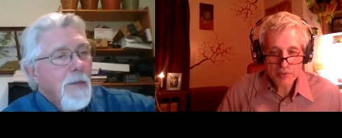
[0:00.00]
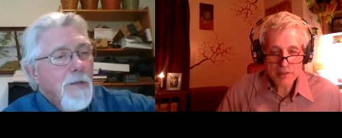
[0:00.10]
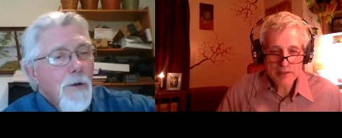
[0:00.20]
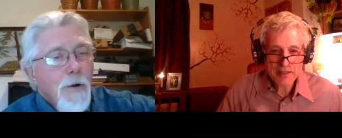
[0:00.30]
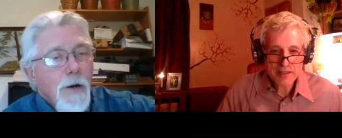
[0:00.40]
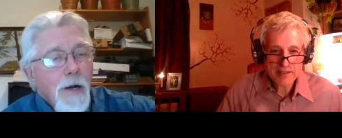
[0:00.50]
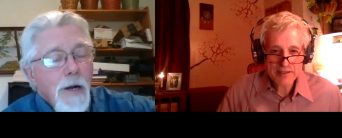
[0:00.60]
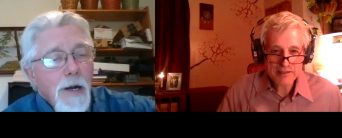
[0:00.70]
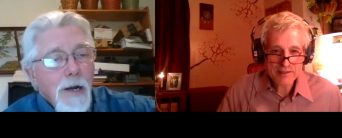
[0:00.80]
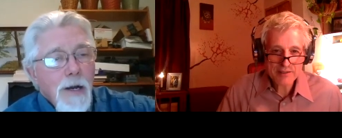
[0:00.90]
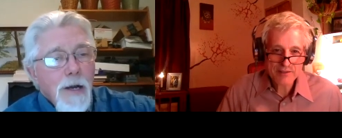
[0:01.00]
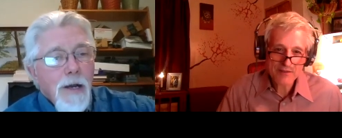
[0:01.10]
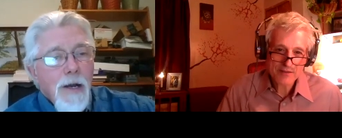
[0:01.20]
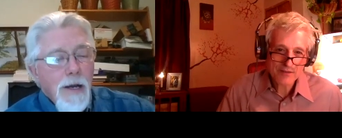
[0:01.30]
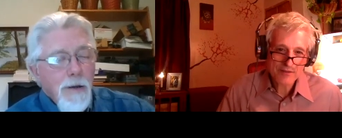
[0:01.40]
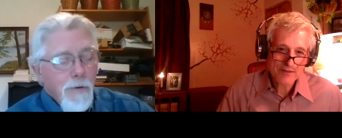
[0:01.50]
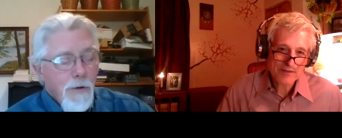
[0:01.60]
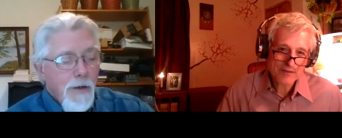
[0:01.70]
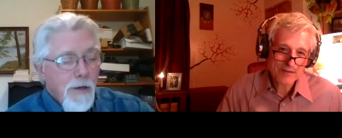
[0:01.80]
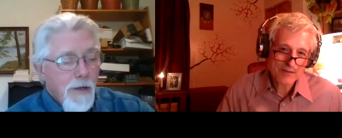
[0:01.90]
Speaker 1: about well, that, and
Speaker 2: I
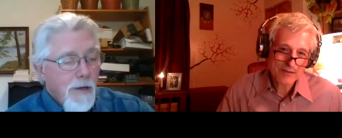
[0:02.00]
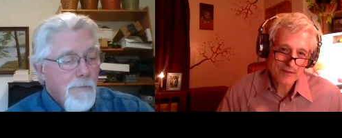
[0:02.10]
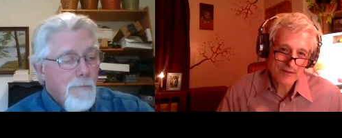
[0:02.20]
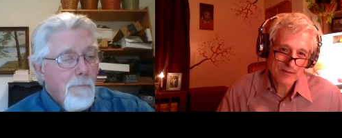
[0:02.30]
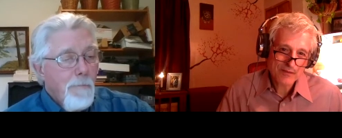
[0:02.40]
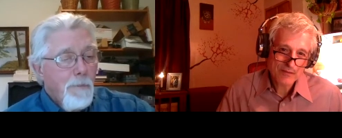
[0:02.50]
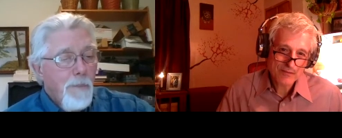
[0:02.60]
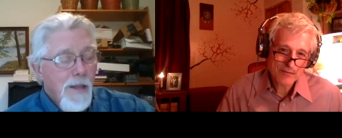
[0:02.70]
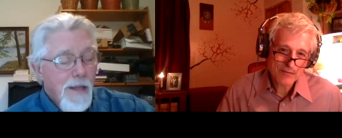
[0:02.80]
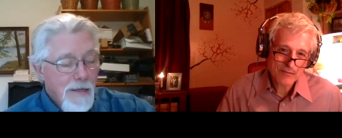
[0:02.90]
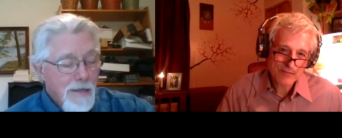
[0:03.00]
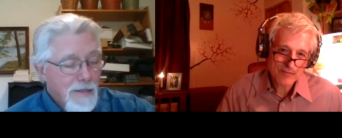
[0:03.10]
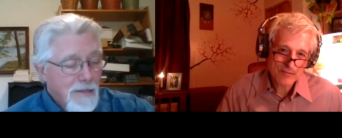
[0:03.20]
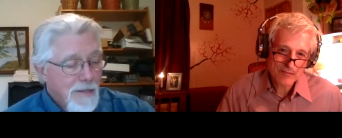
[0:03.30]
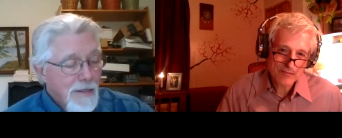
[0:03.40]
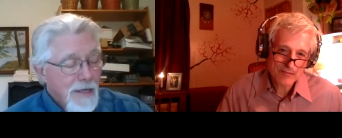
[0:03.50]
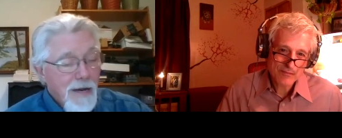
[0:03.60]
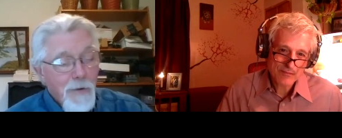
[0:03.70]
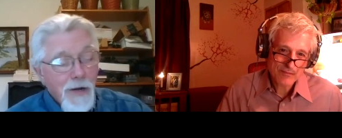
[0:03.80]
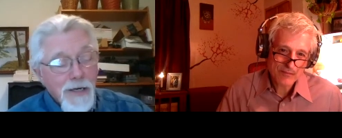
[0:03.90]
would um, yeah, I
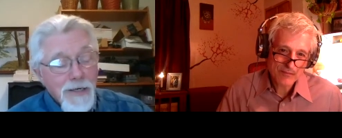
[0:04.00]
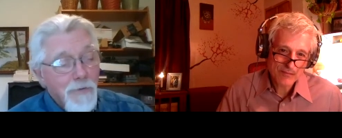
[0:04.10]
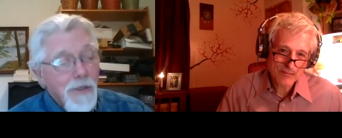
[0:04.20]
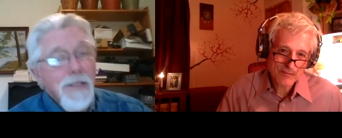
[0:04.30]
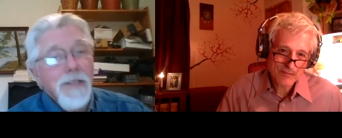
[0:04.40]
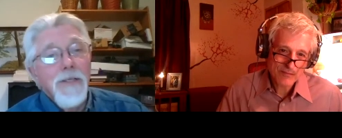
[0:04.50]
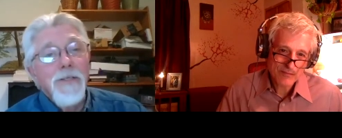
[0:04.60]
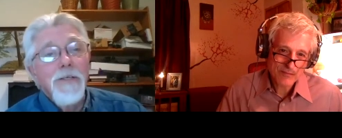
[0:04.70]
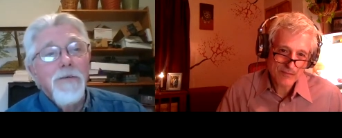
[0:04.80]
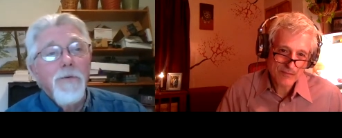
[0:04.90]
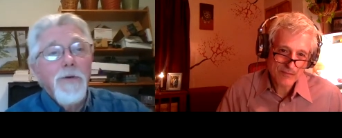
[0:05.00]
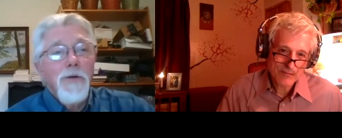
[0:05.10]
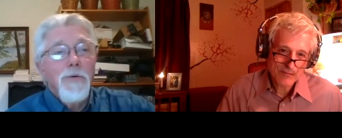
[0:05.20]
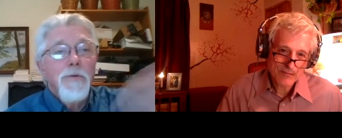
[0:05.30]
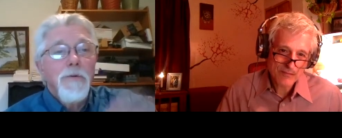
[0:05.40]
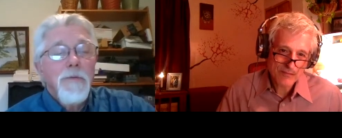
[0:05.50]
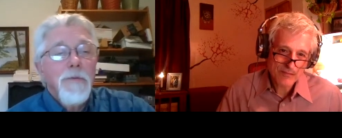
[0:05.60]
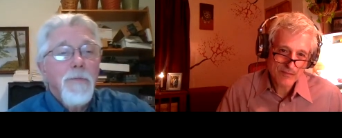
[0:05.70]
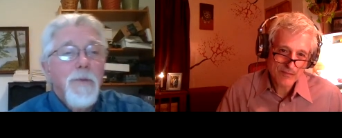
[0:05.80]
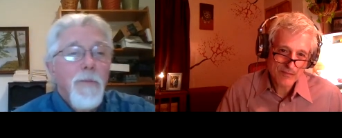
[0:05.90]
wanted to read this when you
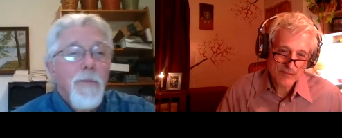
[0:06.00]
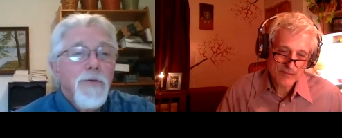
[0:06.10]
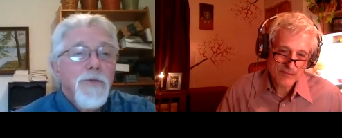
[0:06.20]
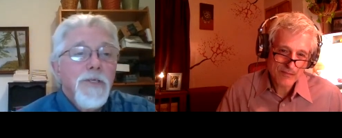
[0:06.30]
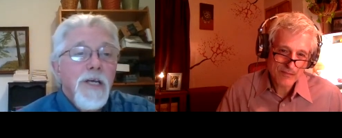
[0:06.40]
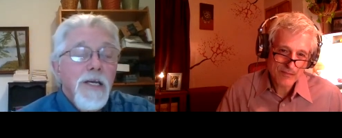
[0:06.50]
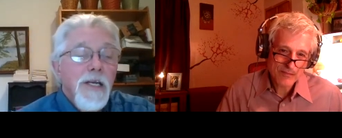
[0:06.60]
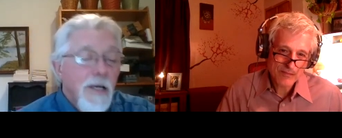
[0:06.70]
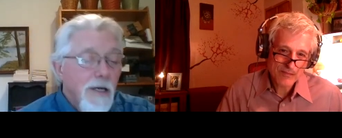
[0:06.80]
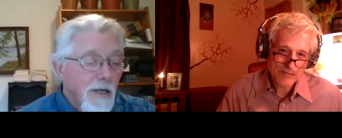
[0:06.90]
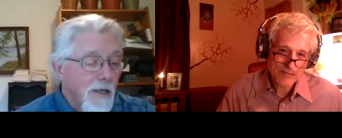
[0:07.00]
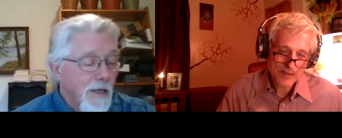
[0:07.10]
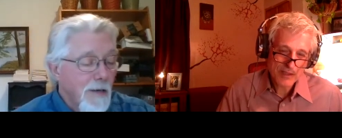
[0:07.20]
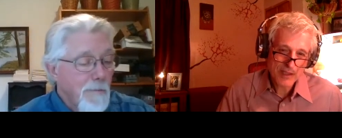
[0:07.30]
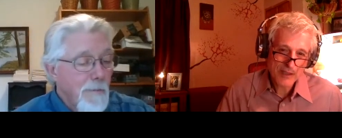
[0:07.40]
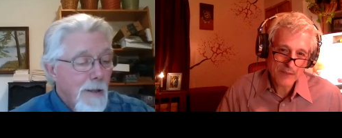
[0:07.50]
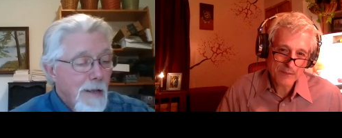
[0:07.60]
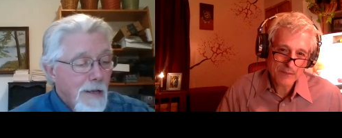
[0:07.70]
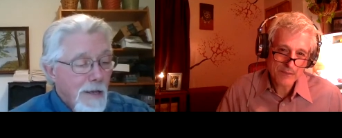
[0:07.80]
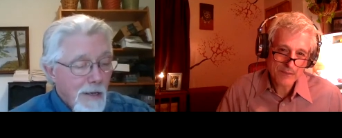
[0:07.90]
proposed this idea. Um, yeah.
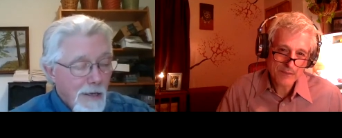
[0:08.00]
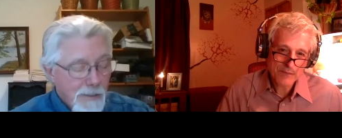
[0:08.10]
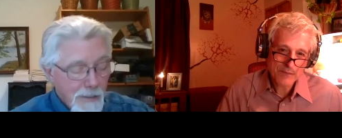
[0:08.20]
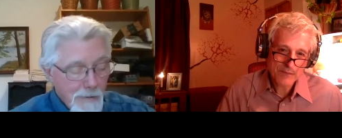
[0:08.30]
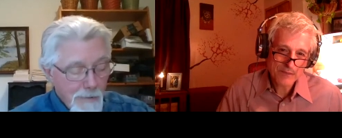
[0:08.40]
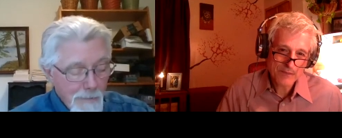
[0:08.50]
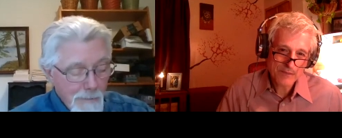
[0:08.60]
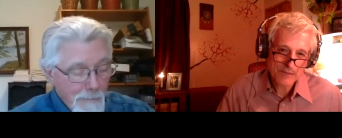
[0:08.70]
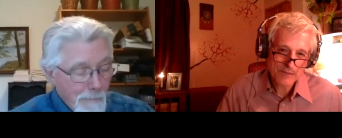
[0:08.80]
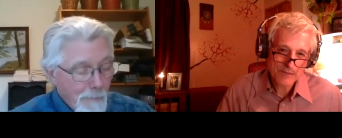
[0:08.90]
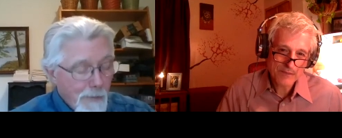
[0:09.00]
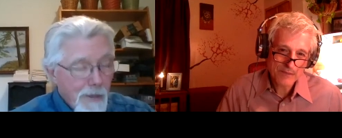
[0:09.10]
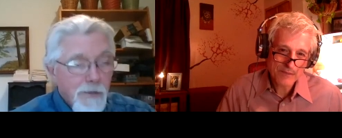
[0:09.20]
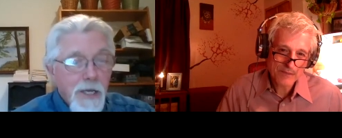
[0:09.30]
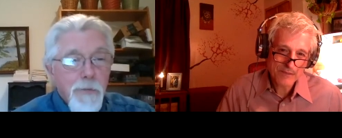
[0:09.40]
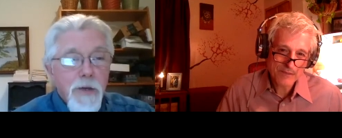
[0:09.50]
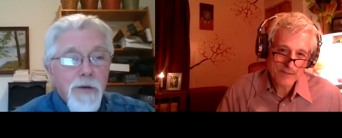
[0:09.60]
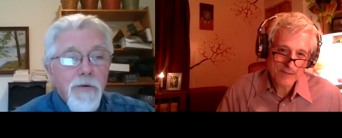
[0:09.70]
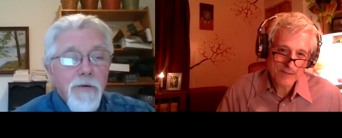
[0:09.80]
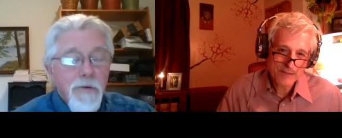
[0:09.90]
It's a, it'll take me
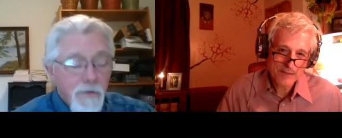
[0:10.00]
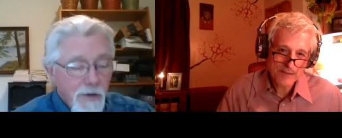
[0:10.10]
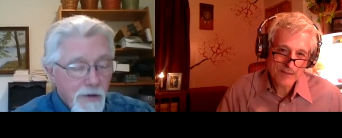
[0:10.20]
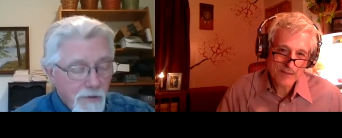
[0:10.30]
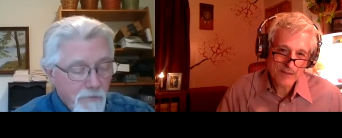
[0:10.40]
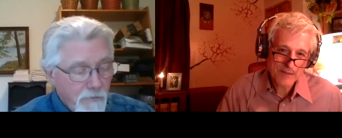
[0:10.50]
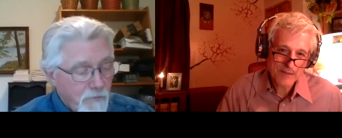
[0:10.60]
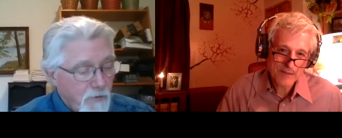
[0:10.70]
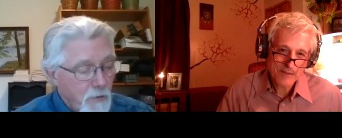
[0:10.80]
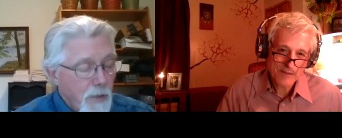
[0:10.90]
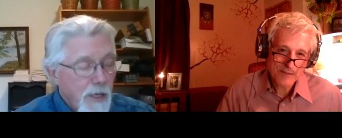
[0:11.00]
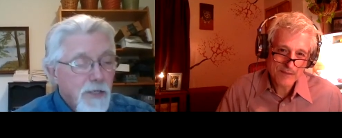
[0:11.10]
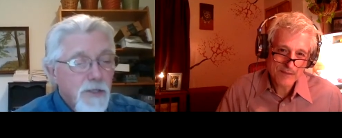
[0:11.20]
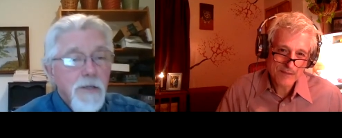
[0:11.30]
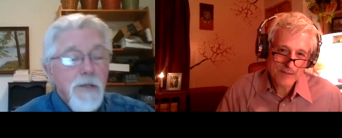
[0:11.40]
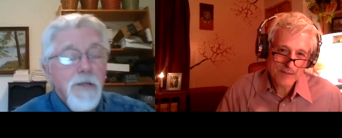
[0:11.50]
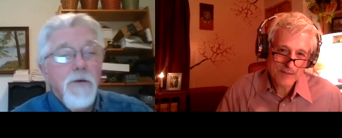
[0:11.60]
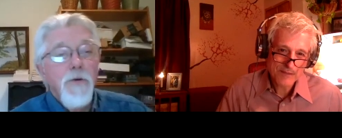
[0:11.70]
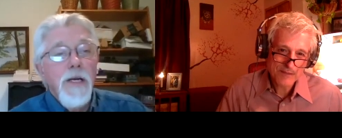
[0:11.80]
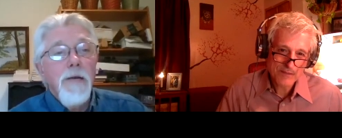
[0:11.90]
a, a, few minutes
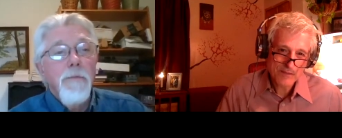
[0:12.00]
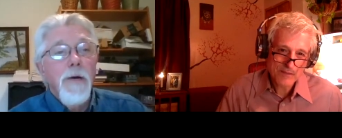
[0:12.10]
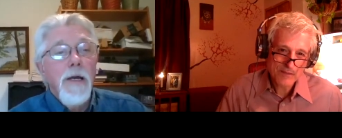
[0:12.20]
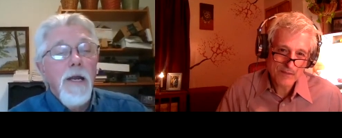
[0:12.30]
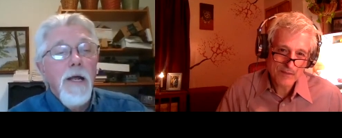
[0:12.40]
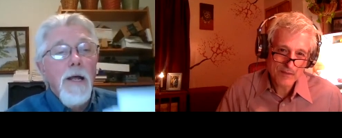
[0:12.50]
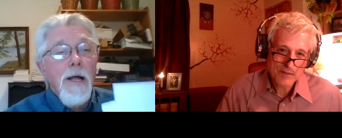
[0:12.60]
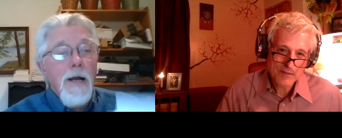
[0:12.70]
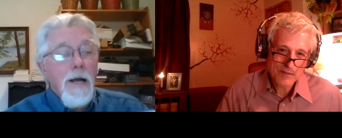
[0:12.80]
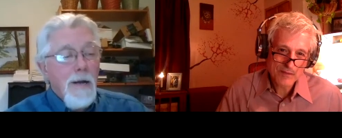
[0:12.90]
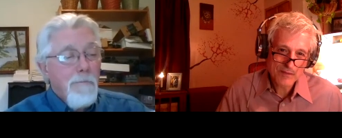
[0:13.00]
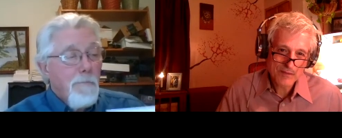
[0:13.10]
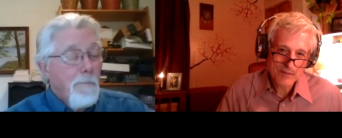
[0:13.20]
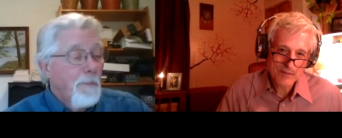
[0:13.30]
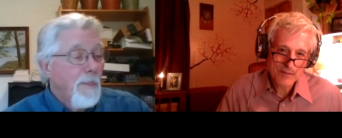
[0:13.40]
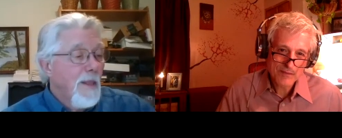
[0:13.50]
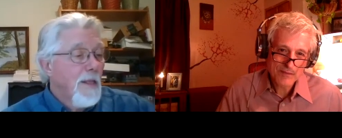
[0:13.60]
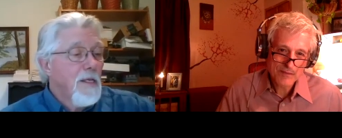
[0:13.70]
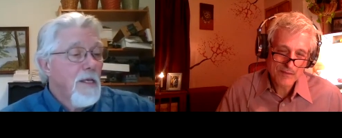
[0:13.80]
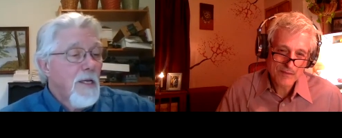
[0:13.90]
to read it, but um,
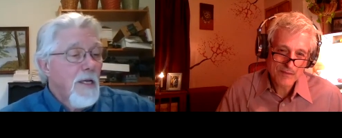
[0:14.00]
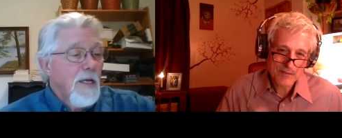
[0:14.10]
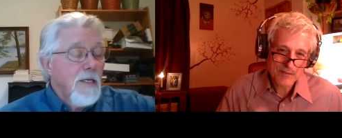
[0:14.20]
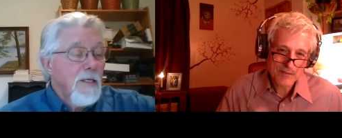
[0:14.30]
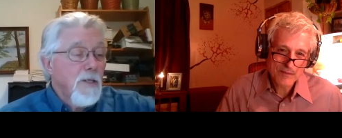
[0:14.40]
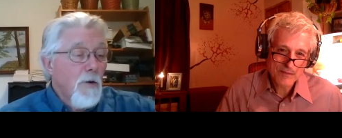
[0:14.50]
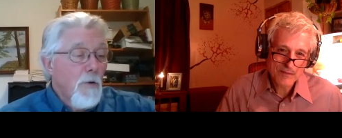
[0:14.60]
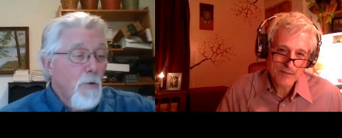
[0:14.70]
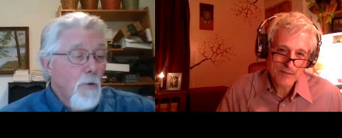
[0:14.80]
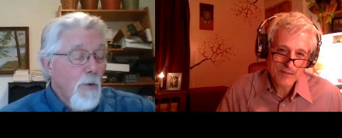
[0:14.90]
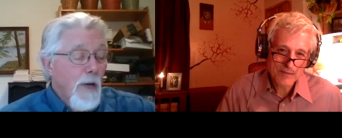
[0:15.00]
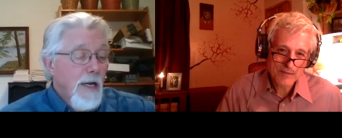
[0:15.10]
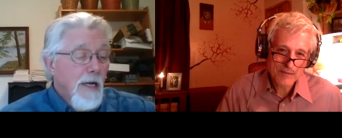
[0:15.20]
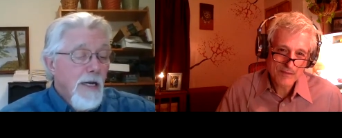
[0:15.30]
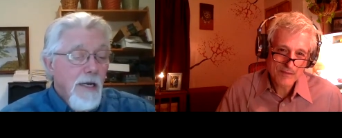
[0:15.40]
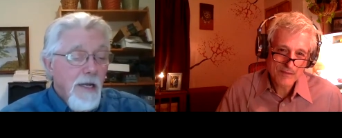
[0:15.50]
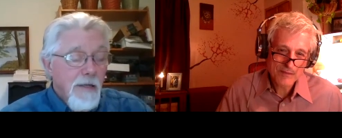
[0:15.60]
so when